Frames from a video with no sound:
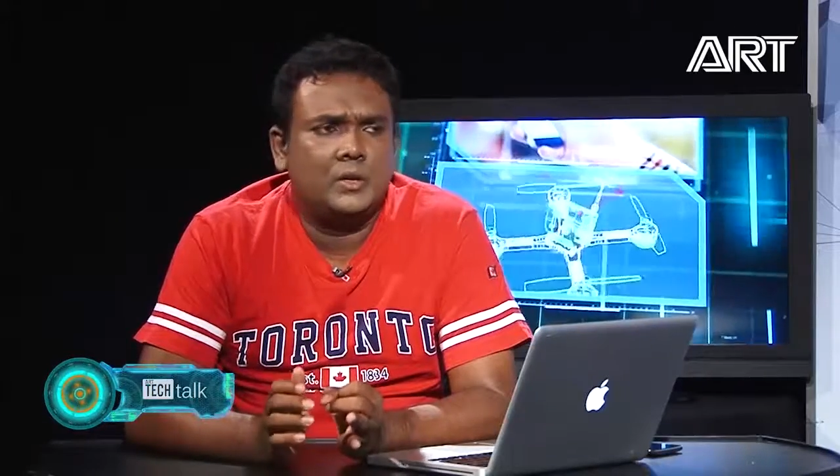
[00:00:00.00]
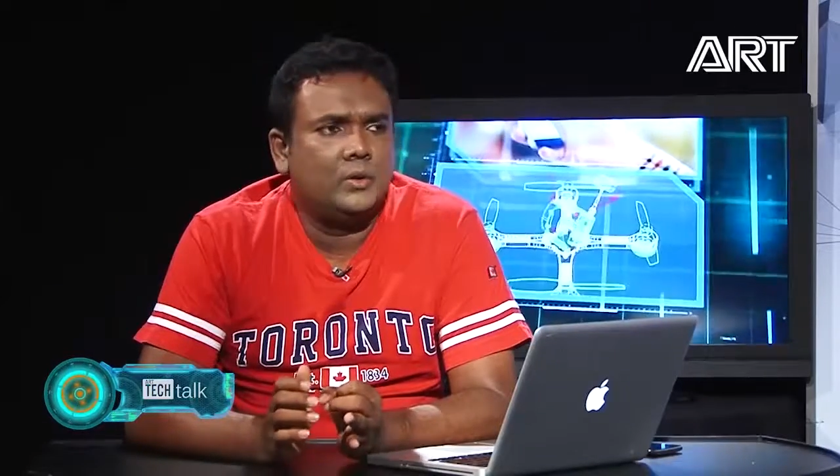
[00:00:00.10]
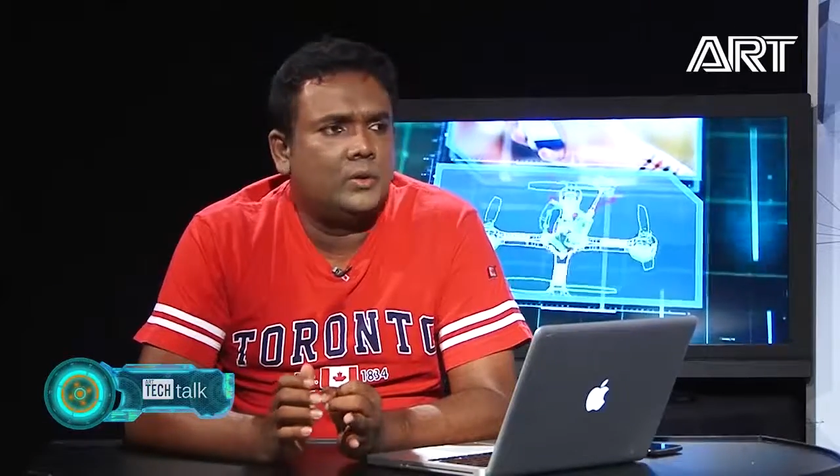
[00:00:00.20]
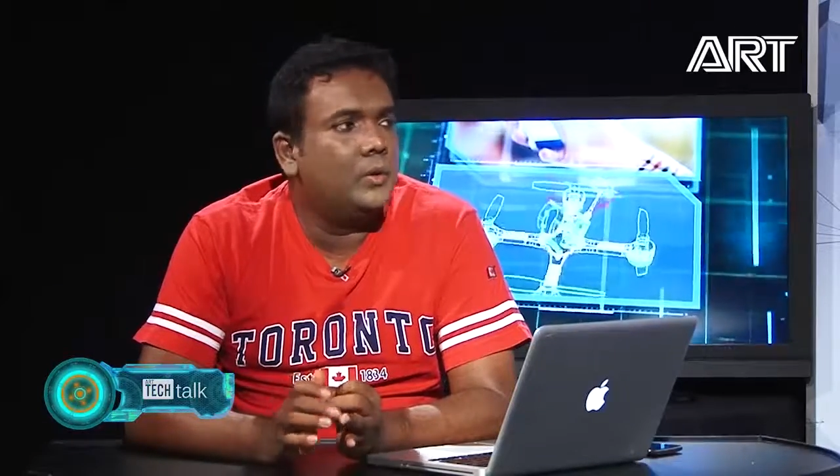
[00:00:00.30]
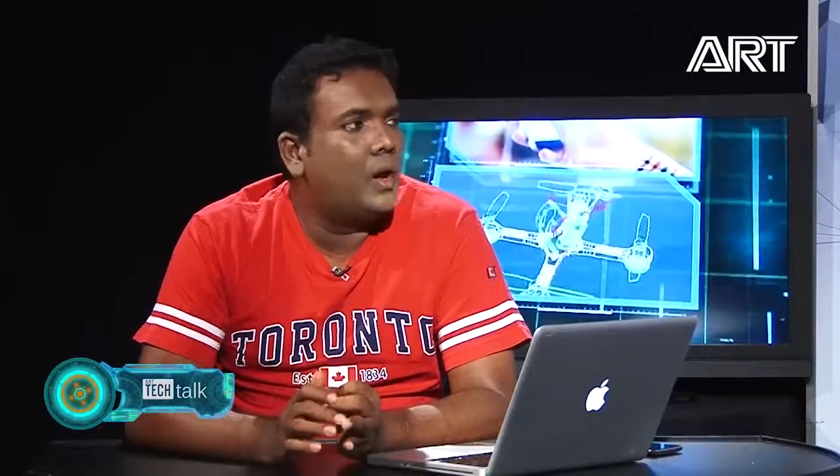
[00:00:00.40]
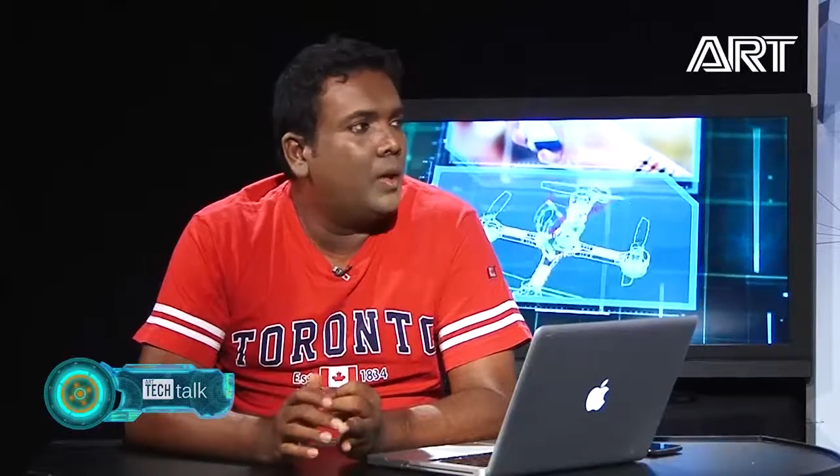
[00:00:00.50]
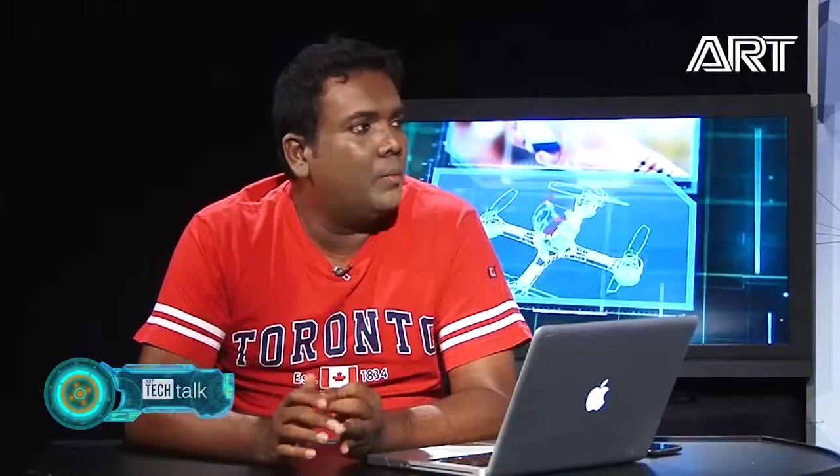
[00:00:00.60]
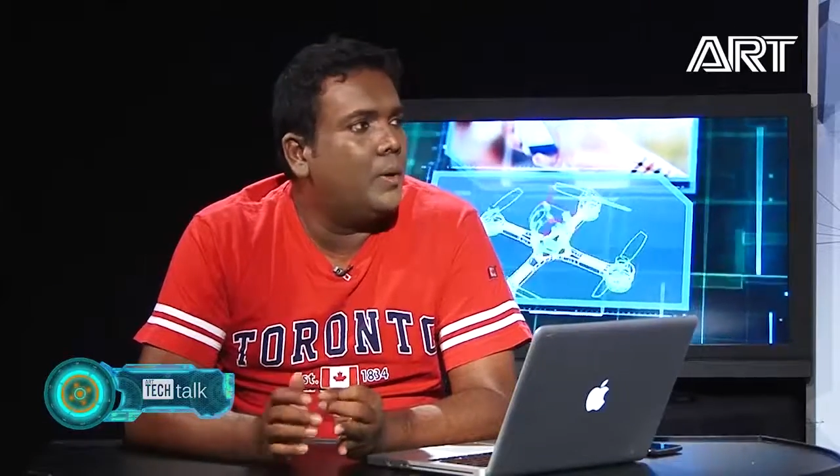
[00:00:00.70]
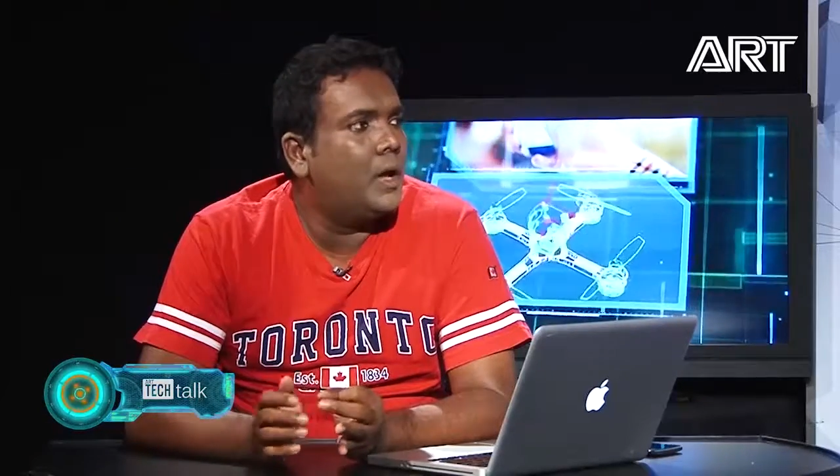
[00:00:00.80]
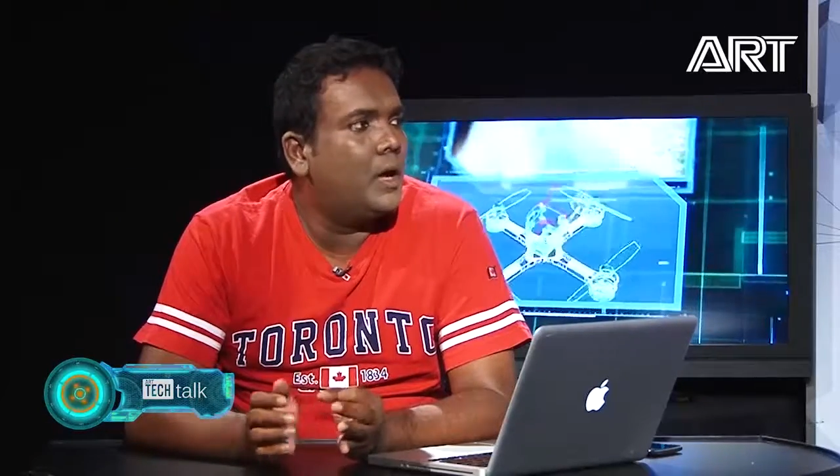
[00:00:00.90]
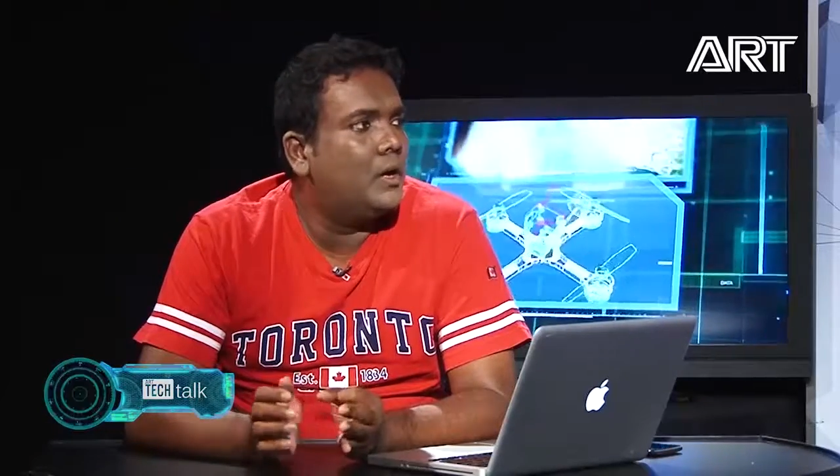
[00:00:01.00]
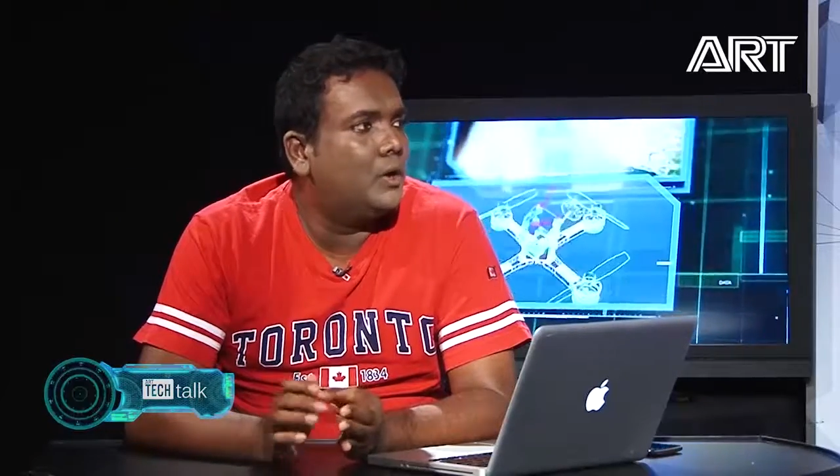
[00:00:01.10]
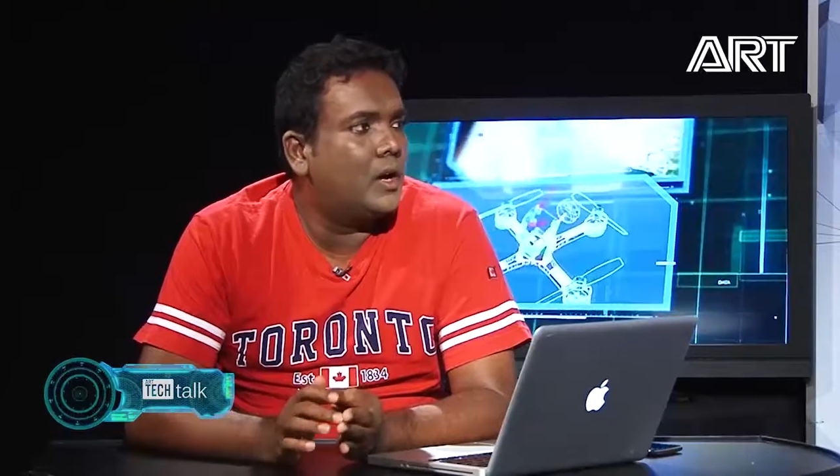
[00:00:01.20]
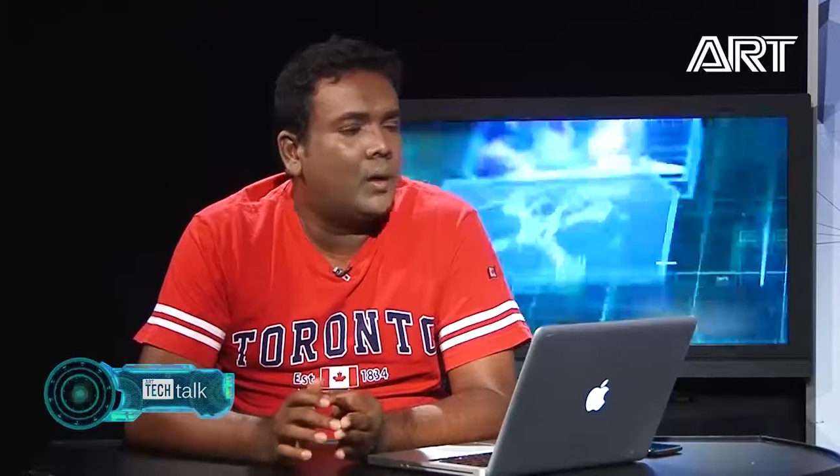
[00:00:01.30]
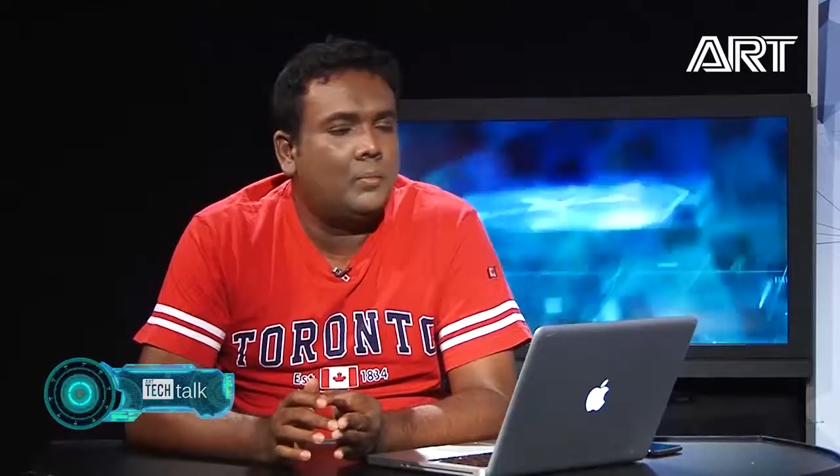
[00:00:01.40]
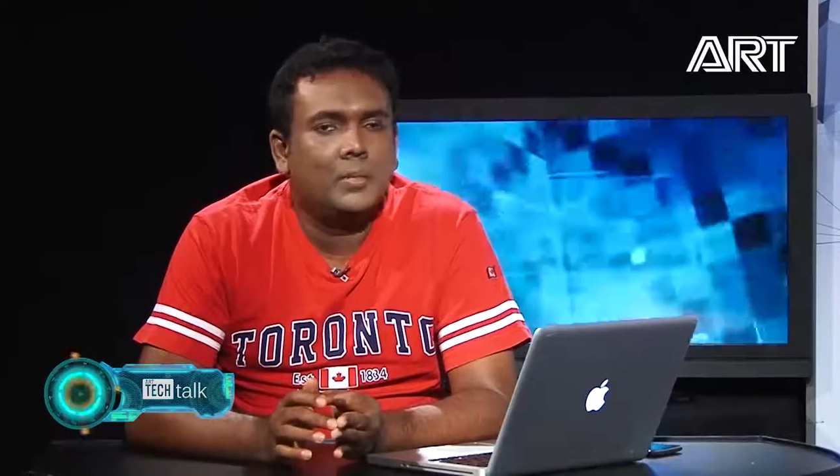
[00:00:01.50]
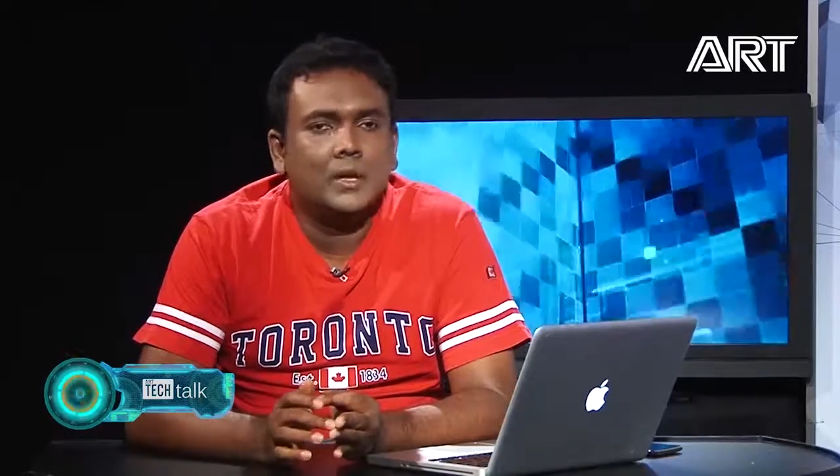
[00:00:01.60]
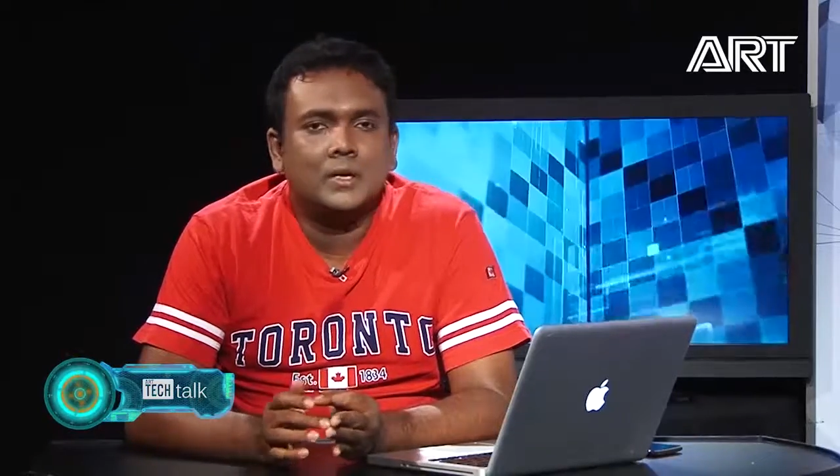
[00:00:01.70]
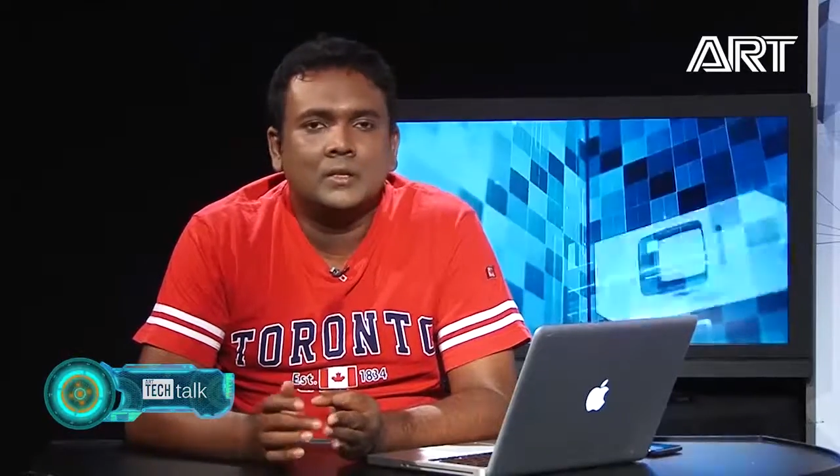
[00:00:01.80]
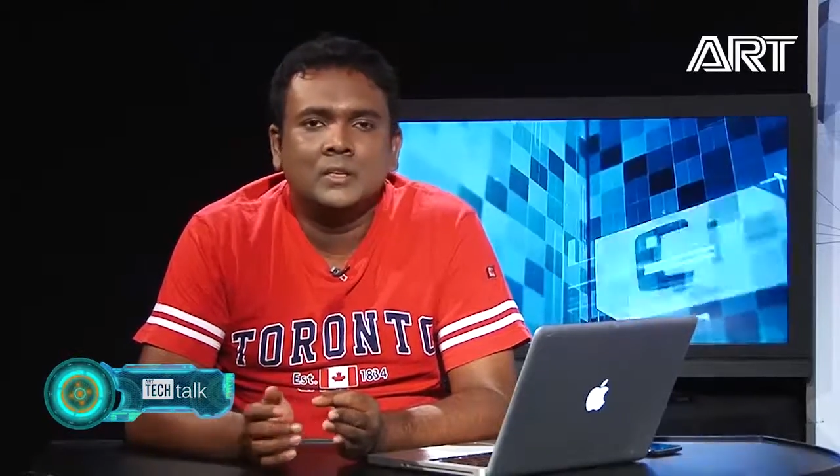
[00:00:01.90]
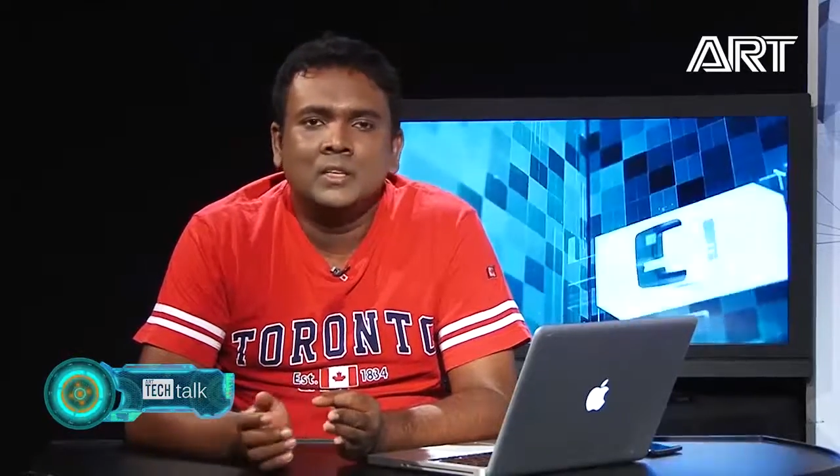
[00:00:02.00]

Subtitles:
your iPad, your tablet,